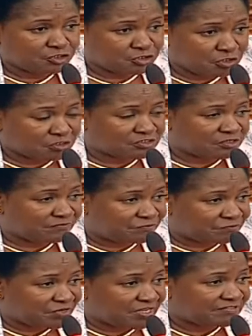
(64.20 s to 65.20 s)
talks
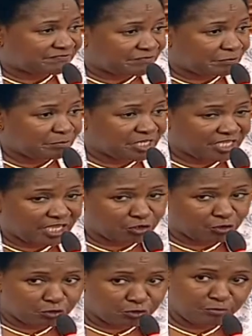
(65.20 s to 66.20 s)
of transforming
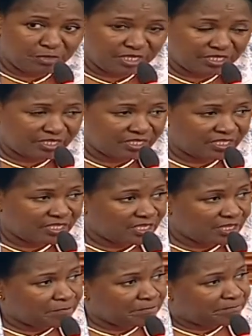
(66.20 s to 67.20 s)
economy
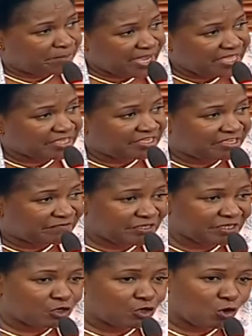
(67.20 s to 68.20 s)
by
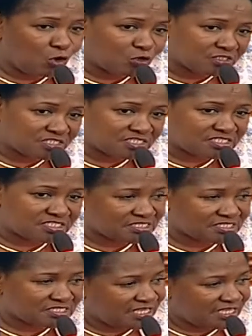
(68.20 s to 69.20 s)
giving
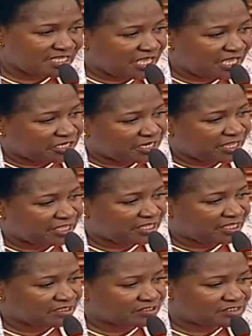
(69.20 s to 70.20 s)
loans and
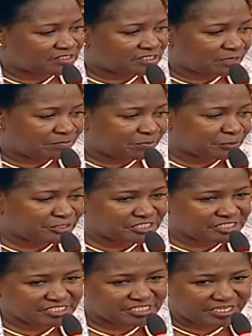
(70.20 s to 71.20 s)

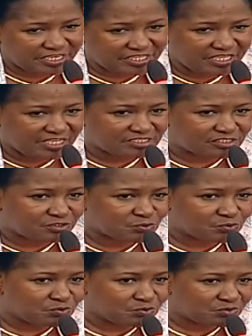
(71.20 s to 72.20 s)
supporting Kenyans
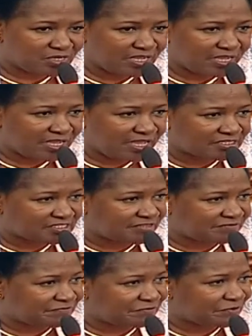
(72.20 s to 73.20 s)
to
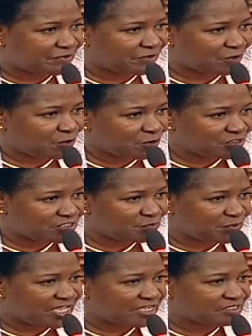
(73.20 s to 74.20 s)
ask for
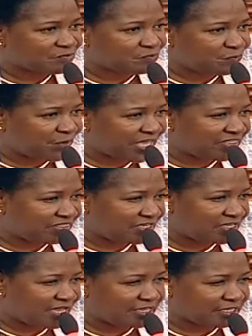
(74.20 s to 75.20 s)
loans where
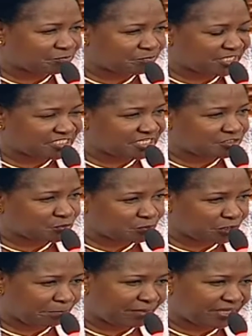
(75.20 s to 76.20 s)
they are expected to
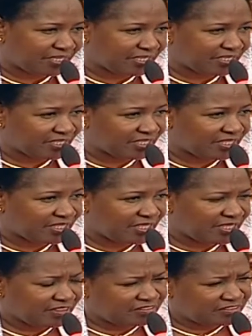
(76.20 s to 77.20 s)
repay,
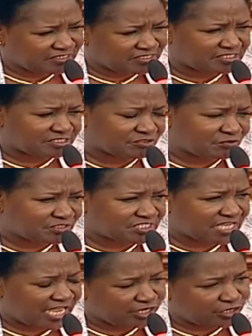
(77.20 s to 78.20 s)
this is
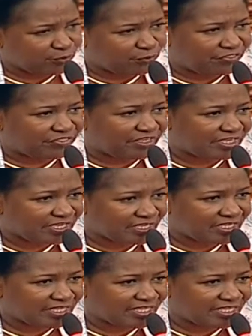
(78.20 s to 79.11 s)
not a new thing.